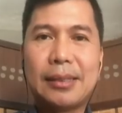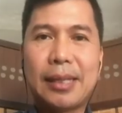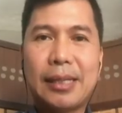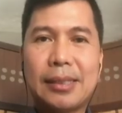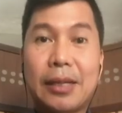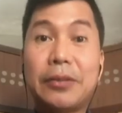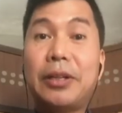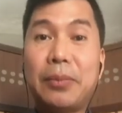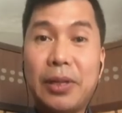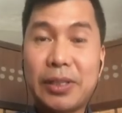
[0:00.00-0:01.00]

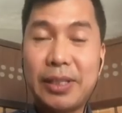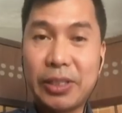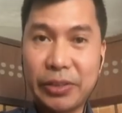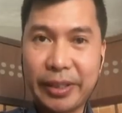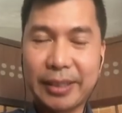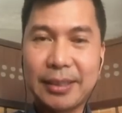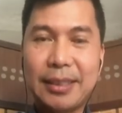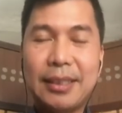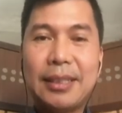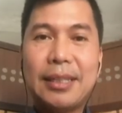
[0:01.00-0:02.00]
Southern Police District.
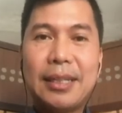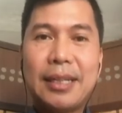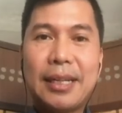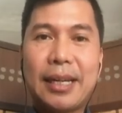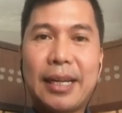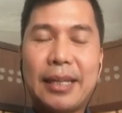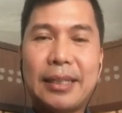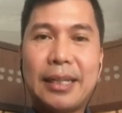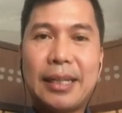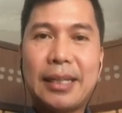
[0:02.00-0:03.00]
And
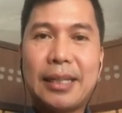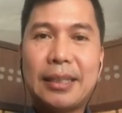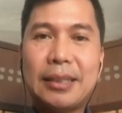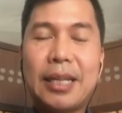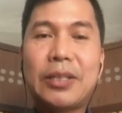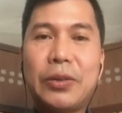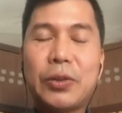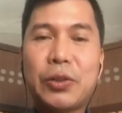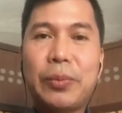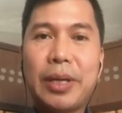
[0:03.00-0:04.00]
that
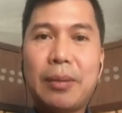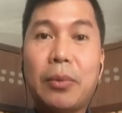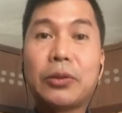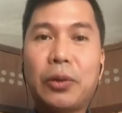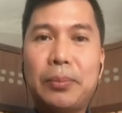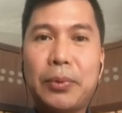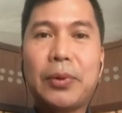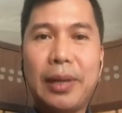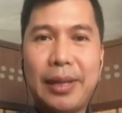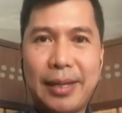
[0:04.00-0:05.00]
used to be a motor
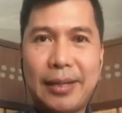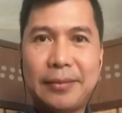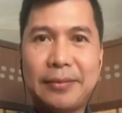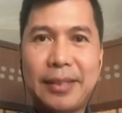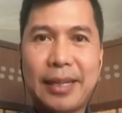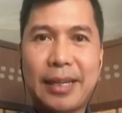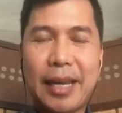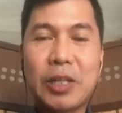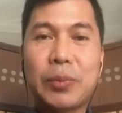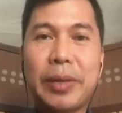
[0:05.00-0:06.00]
pool of the
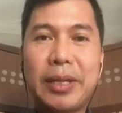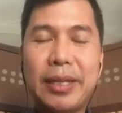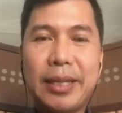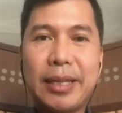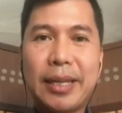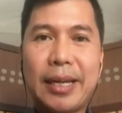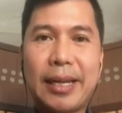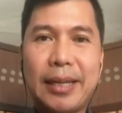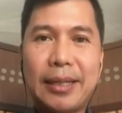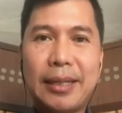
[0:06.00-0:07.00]
SPD
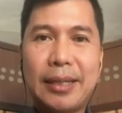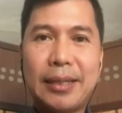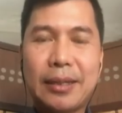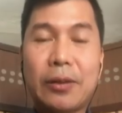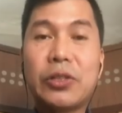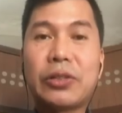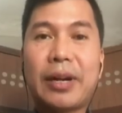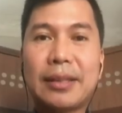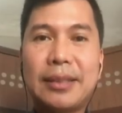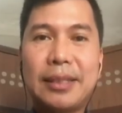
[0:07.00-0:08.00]
and
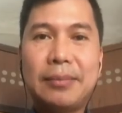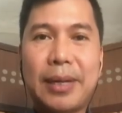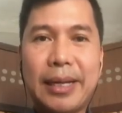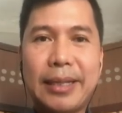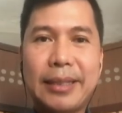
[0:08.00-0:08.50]
constructed by